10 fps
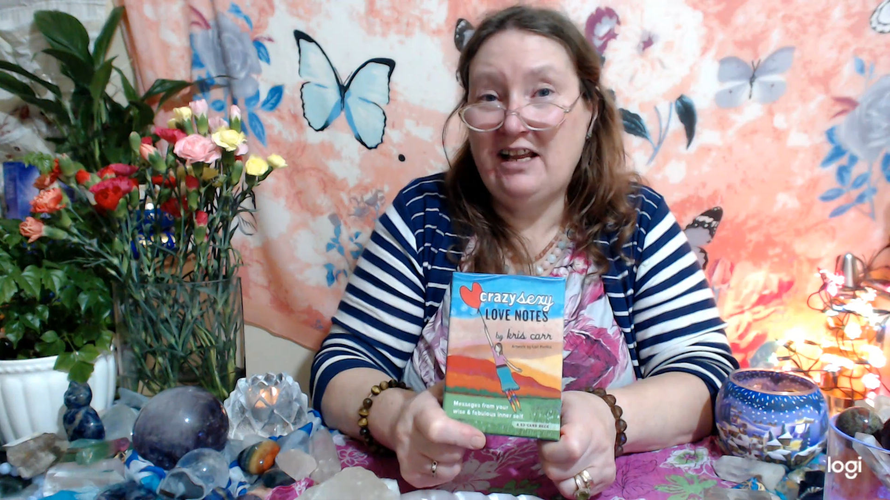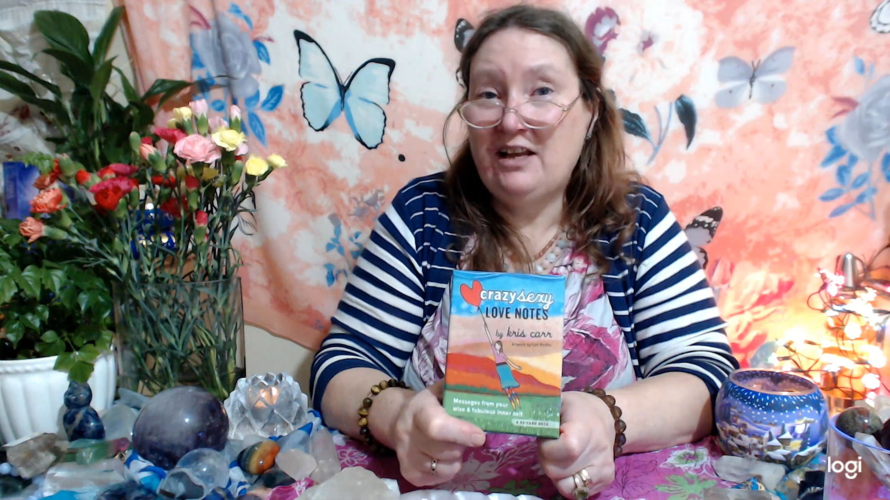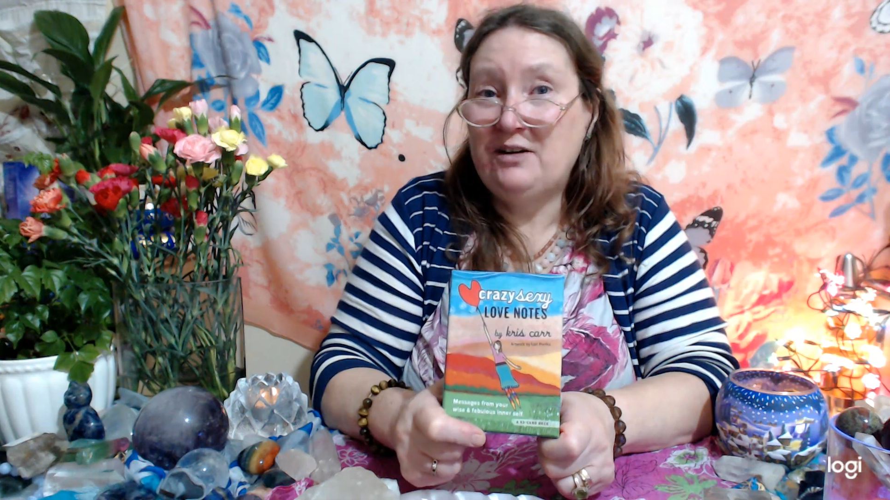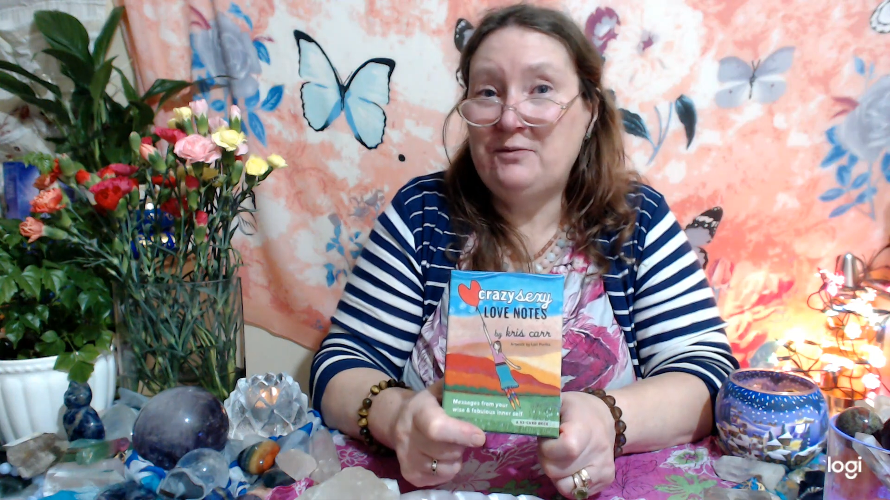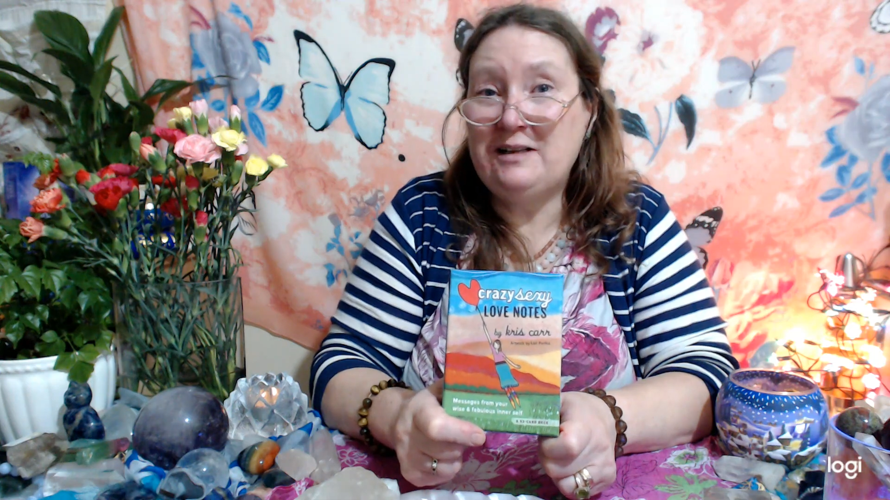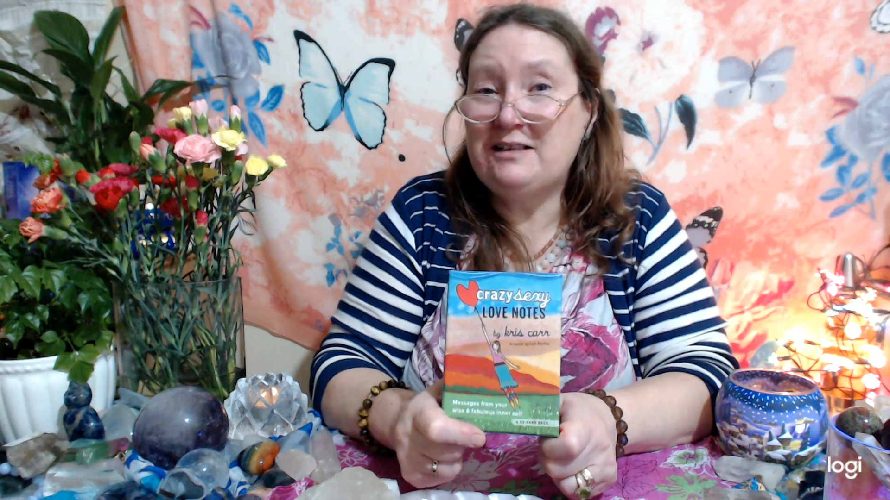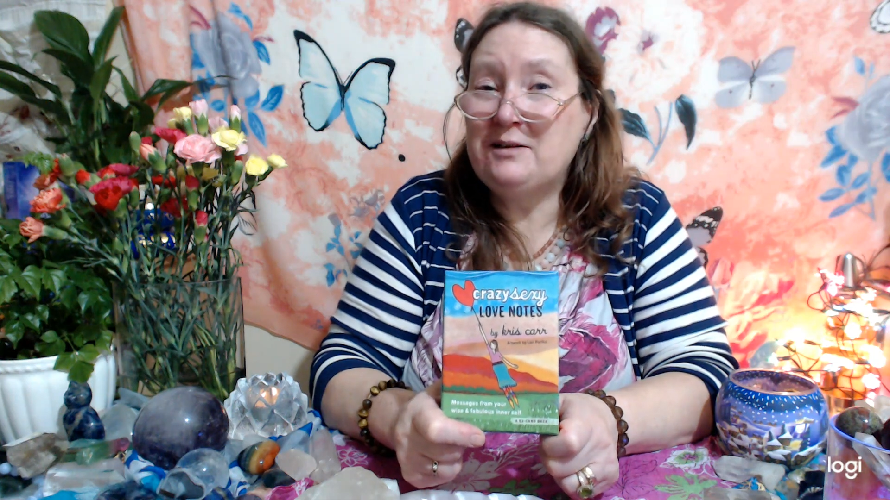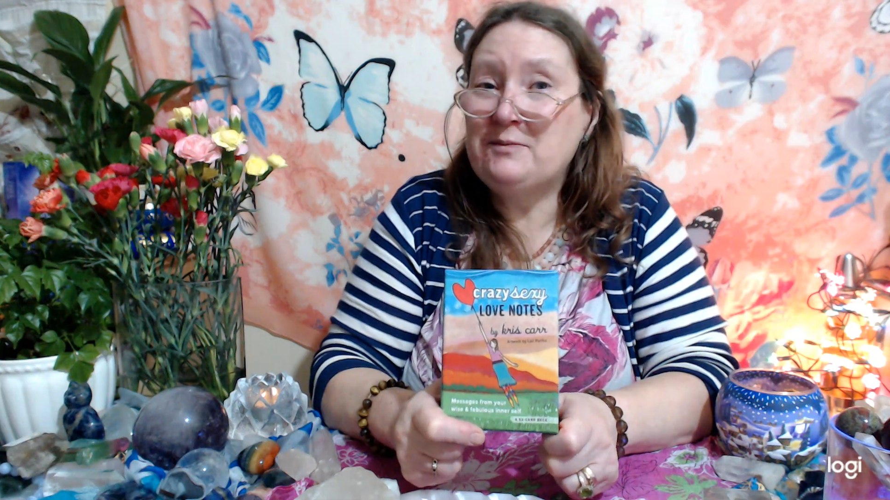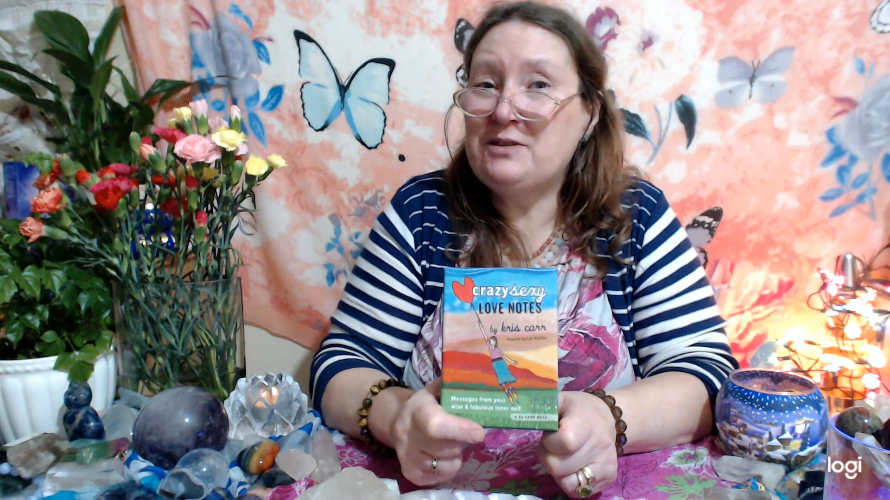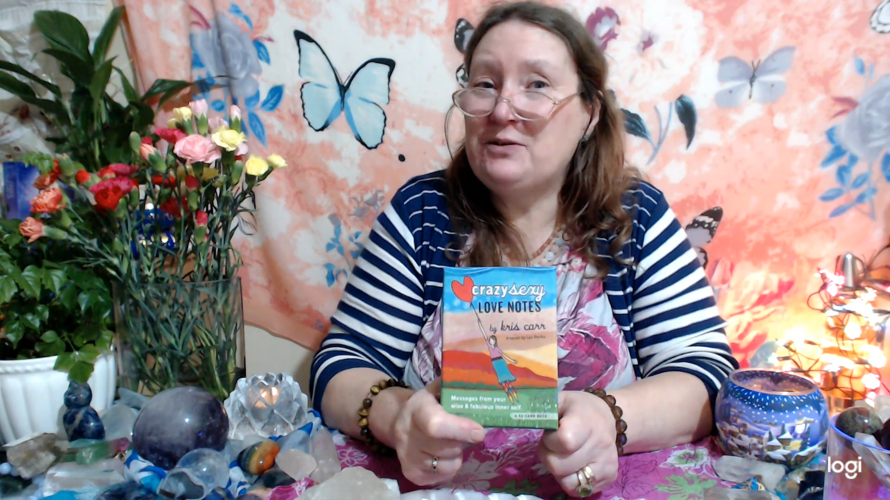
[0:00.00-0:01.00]

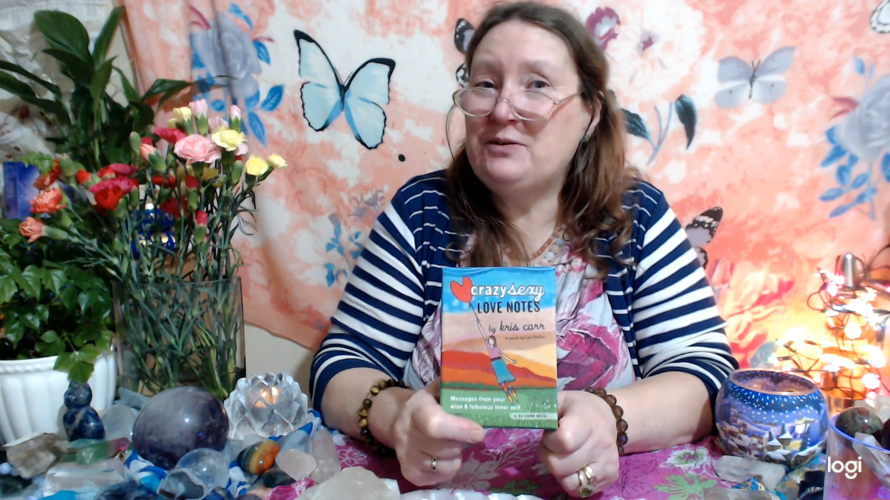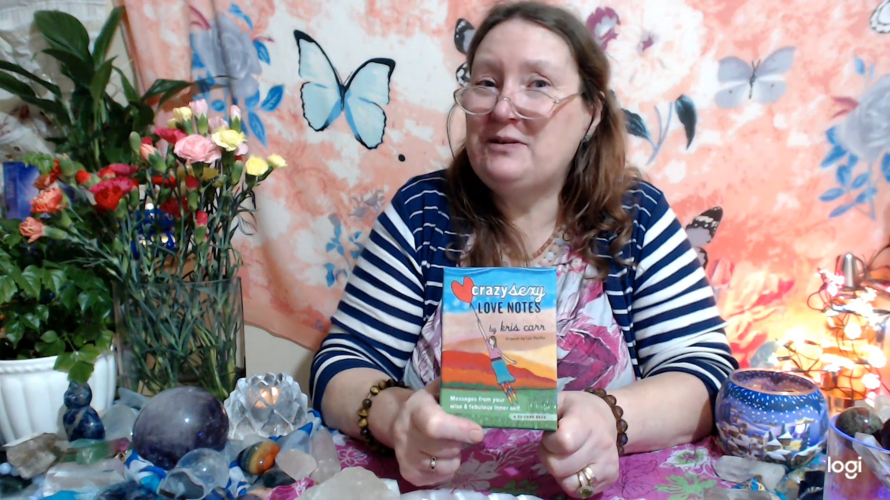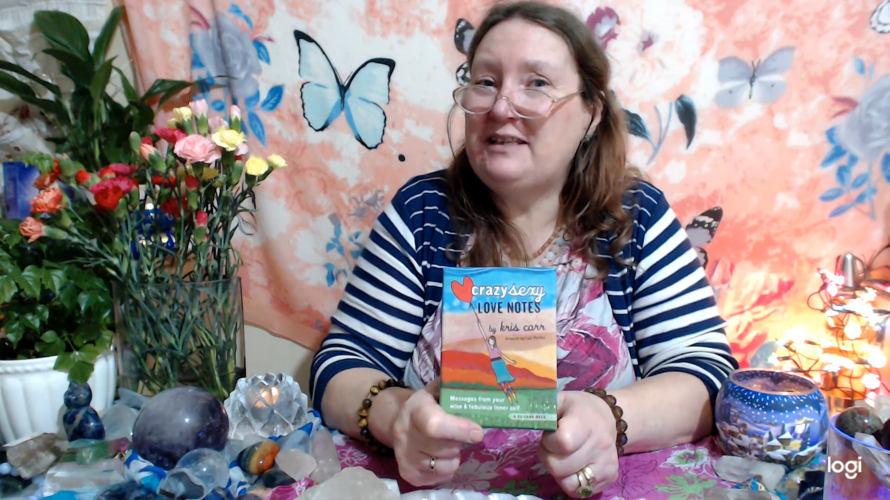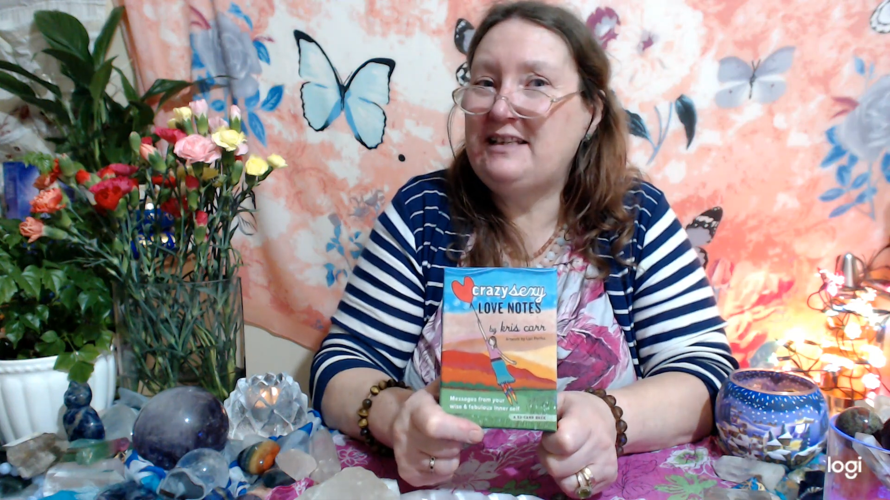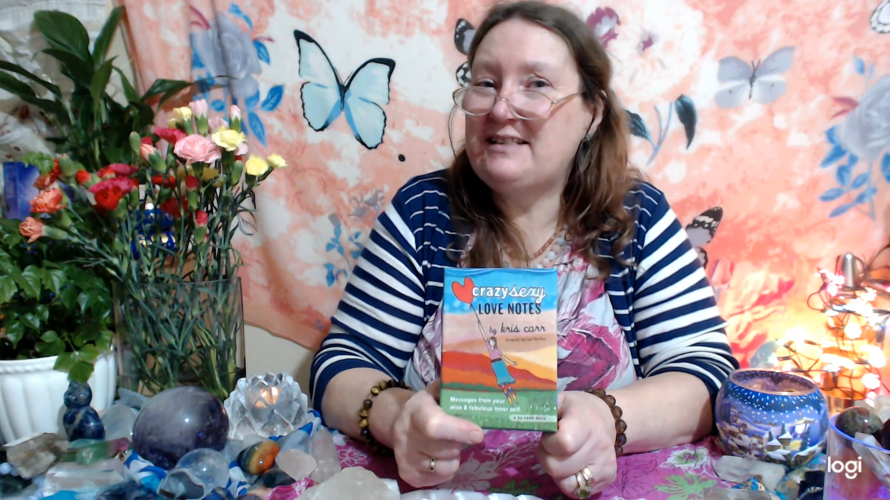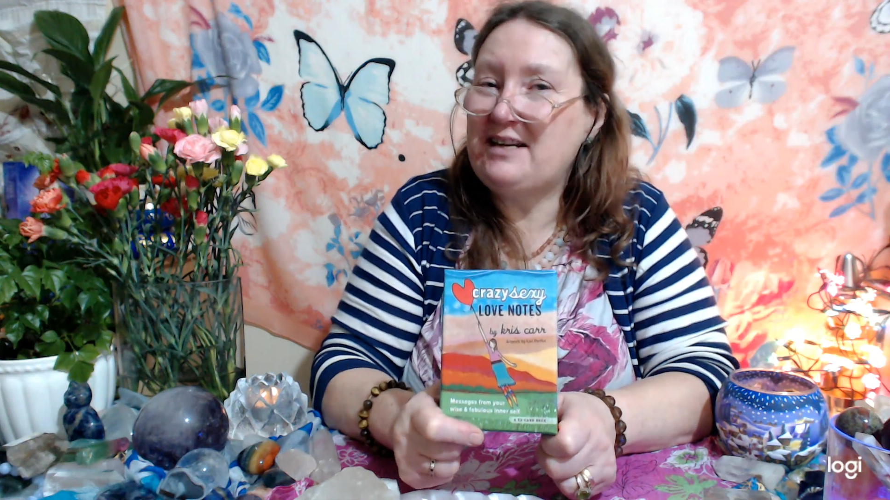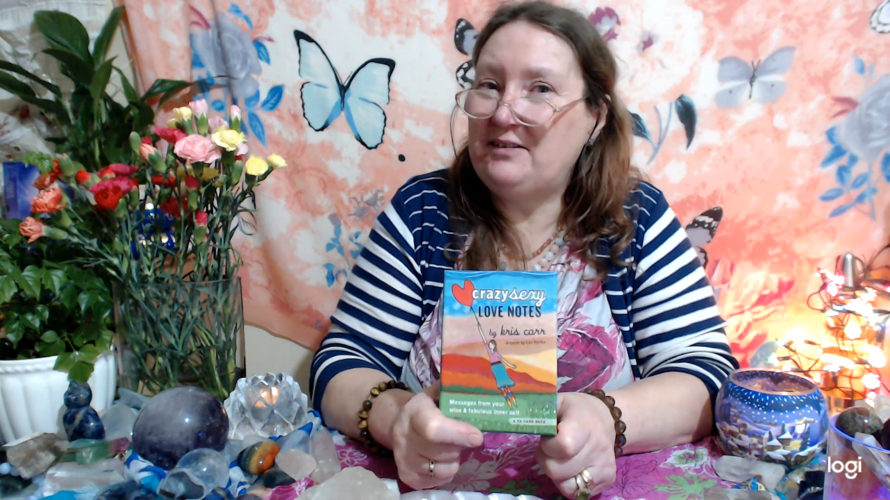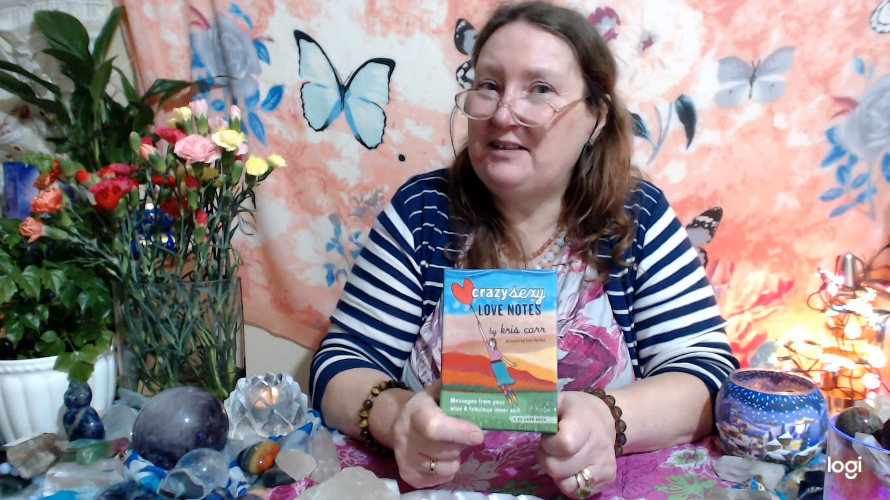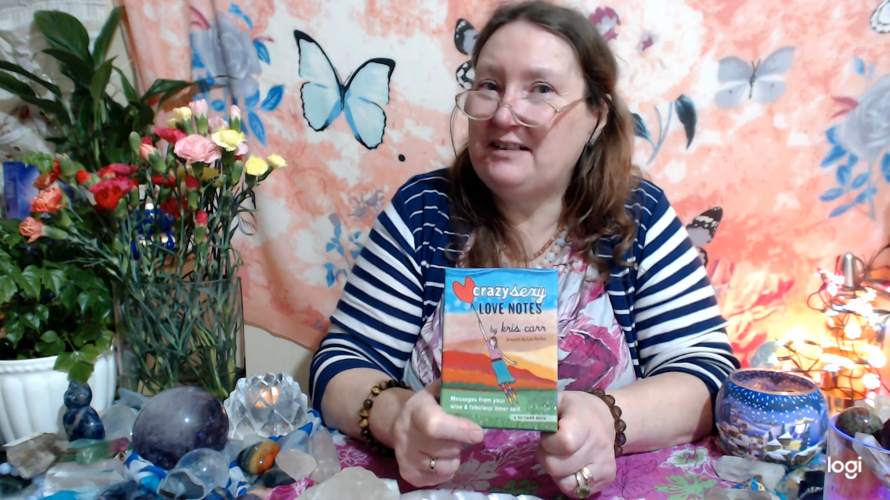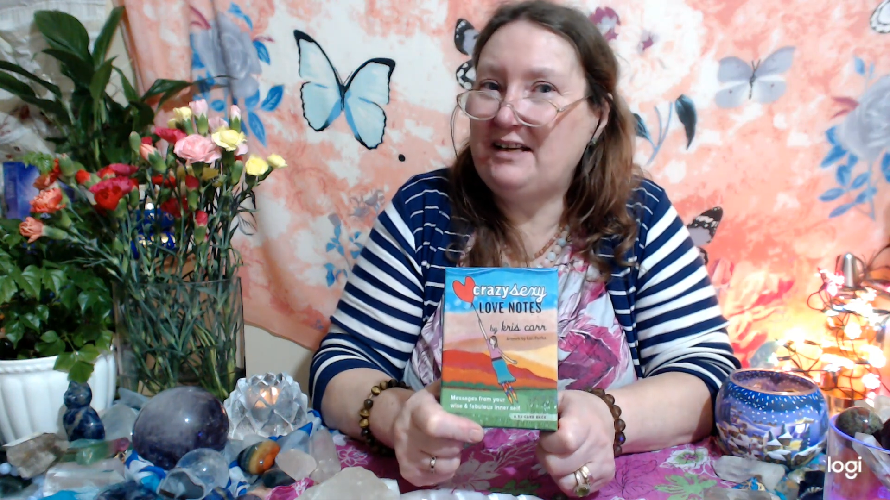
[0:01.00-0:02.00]
Welcome to the
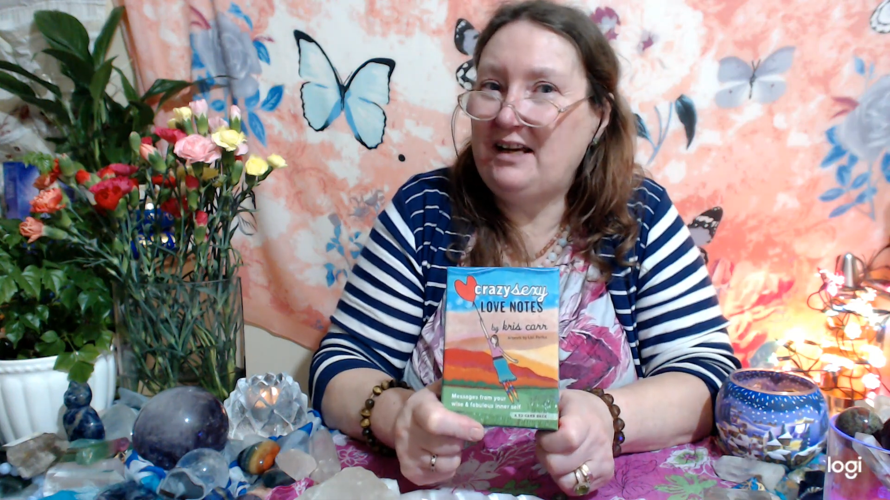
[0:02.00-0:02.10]
Tarot